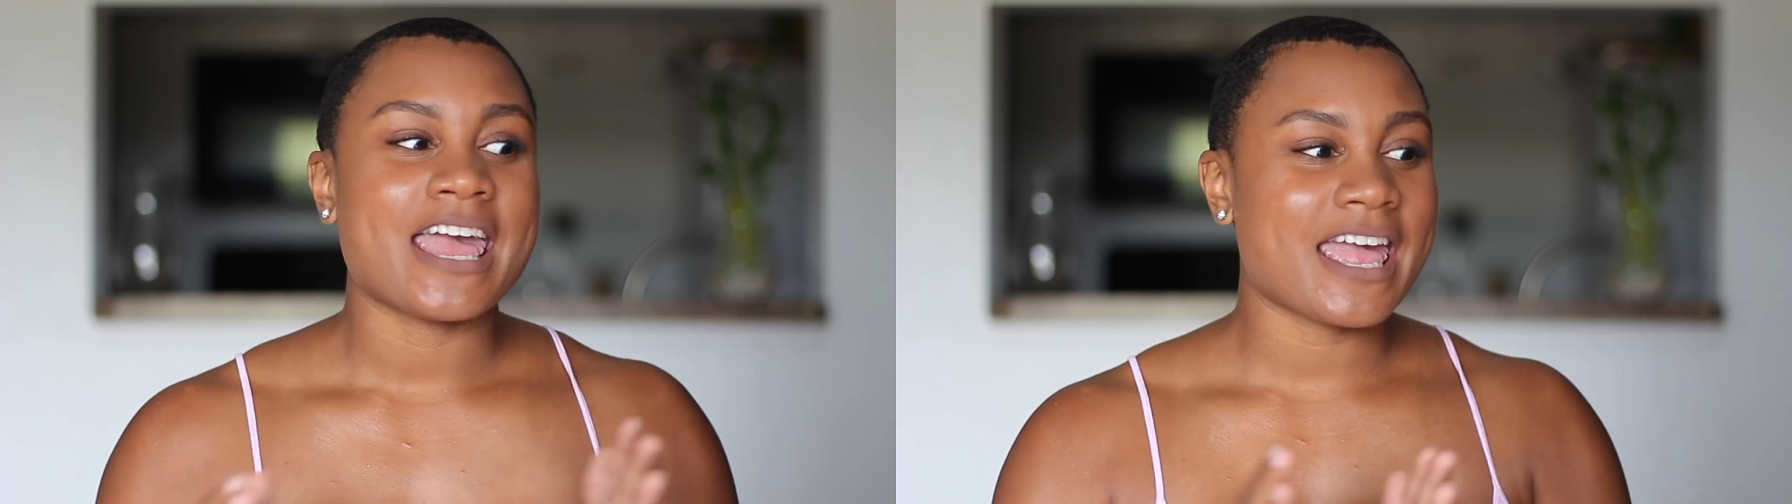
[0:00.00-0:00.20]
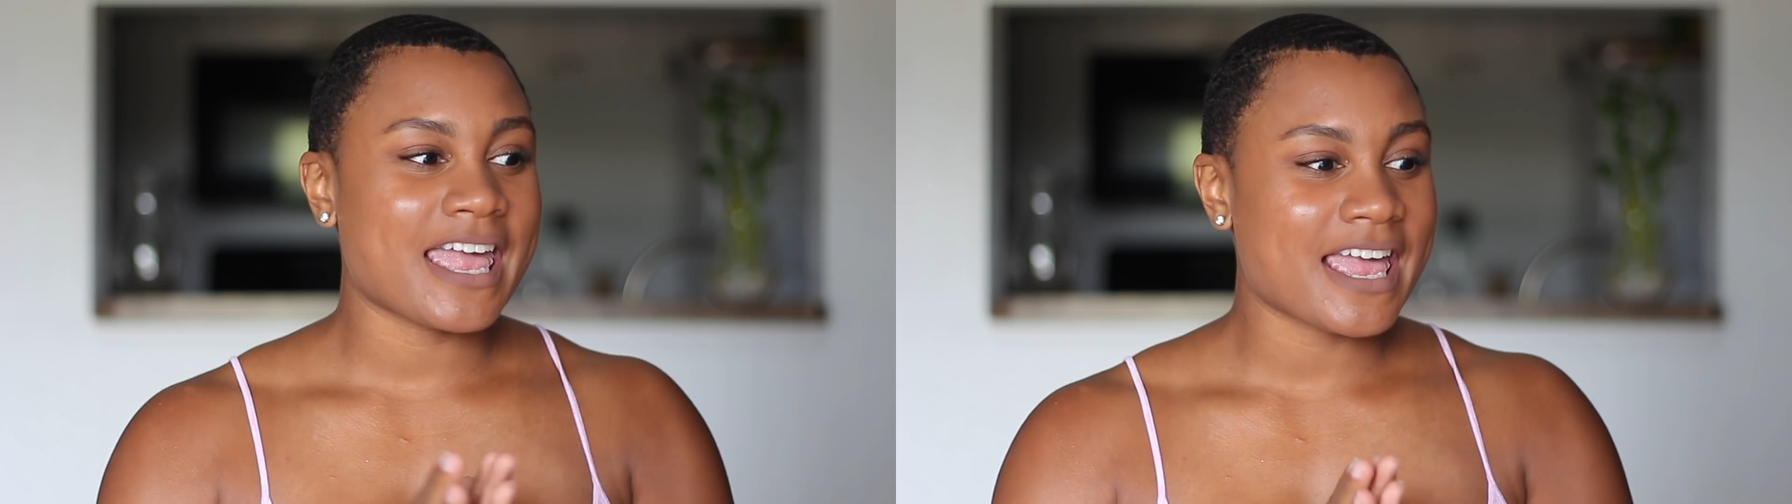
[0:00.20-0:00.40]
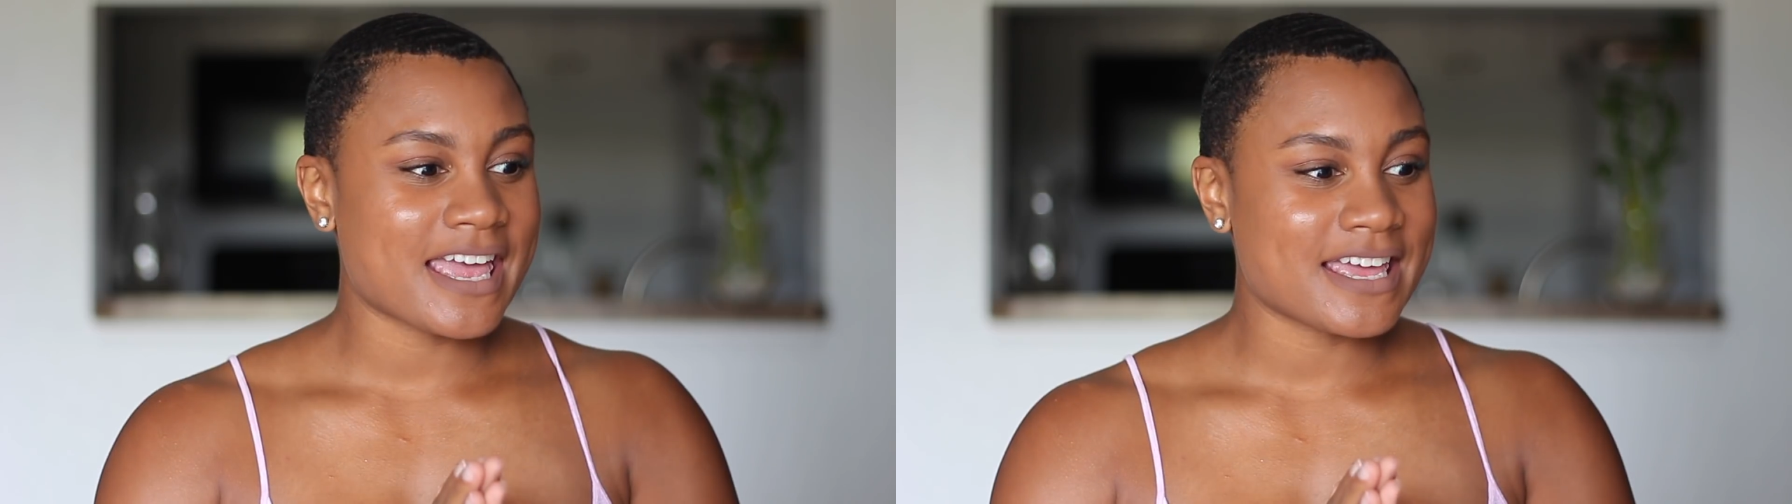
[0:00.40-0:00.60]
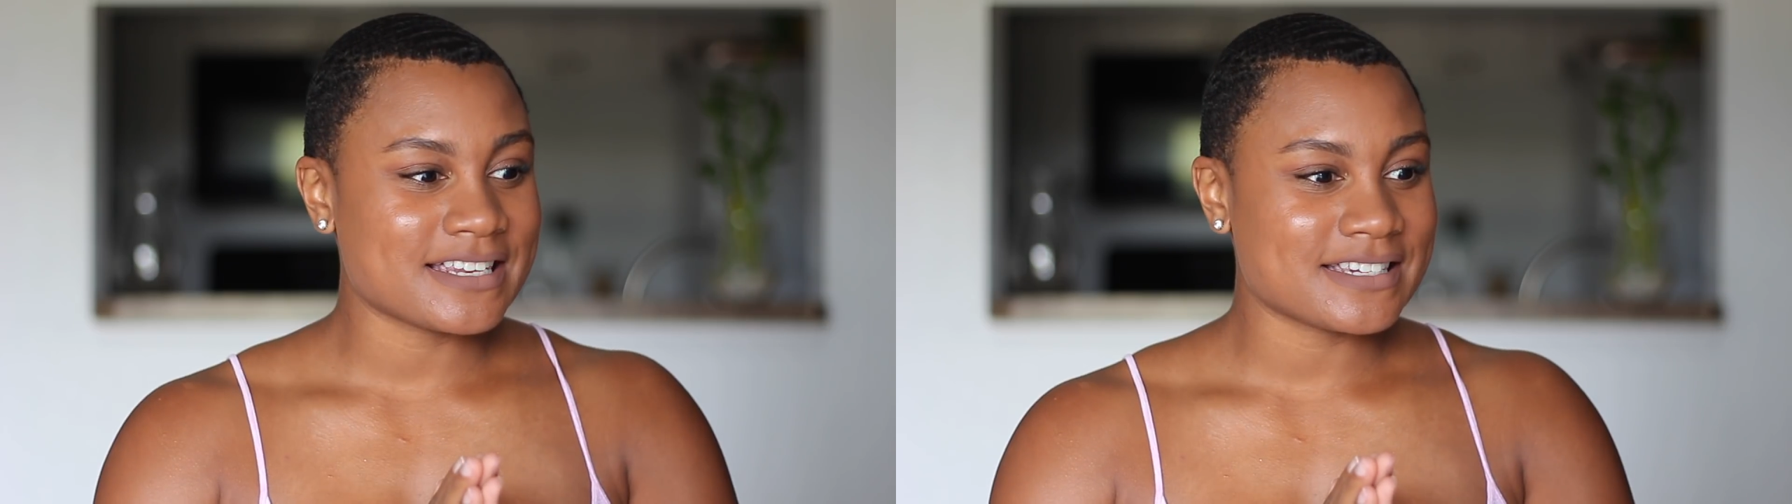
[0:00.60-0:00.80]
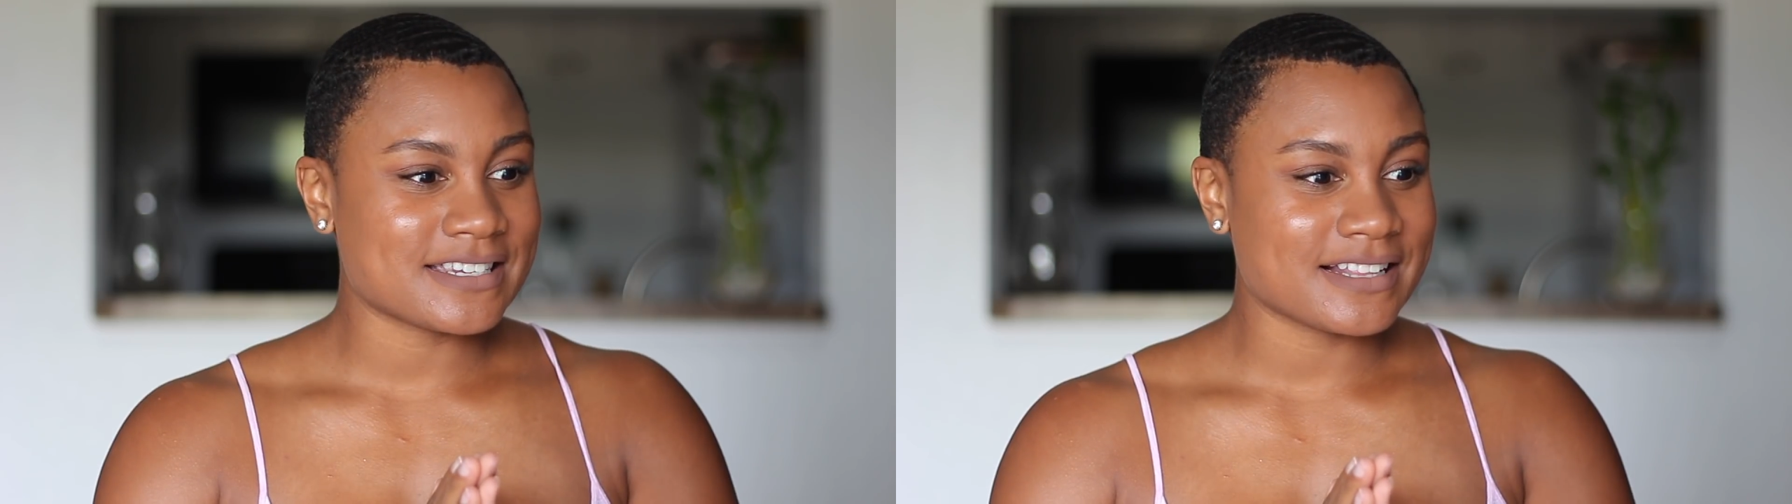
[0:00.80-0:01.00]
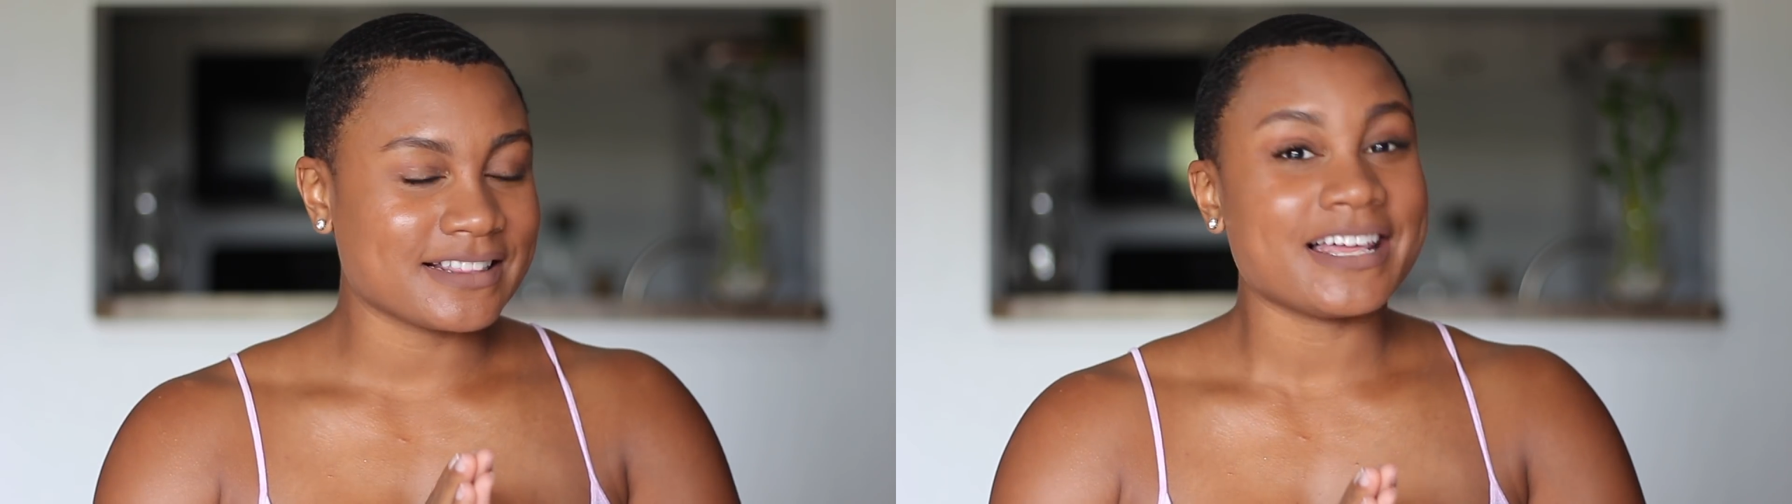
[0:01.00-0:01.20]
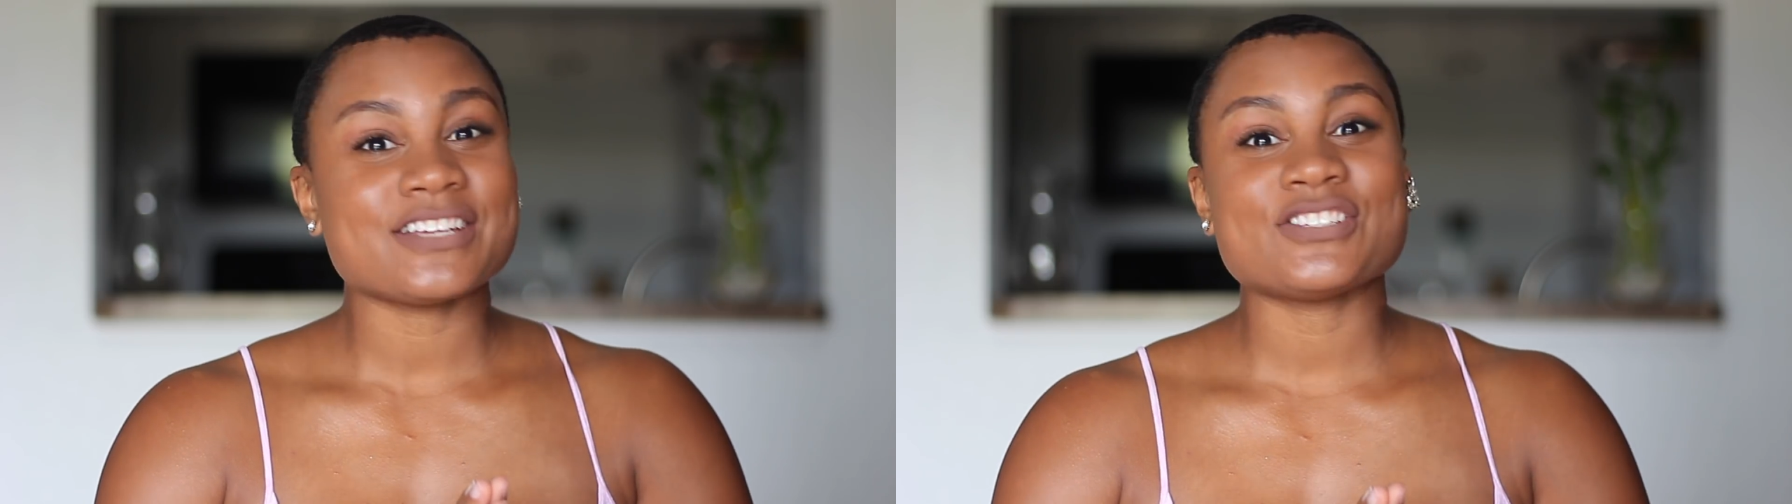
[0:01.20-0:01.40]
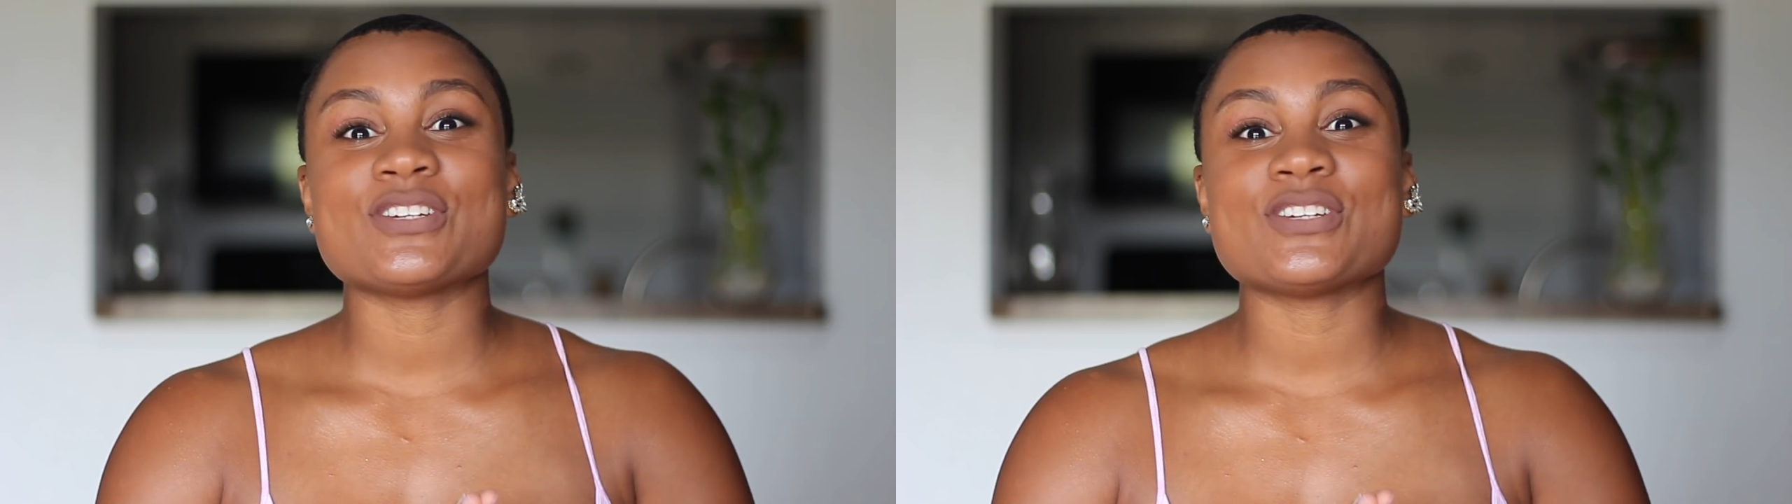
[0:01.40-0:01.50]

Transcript: And let's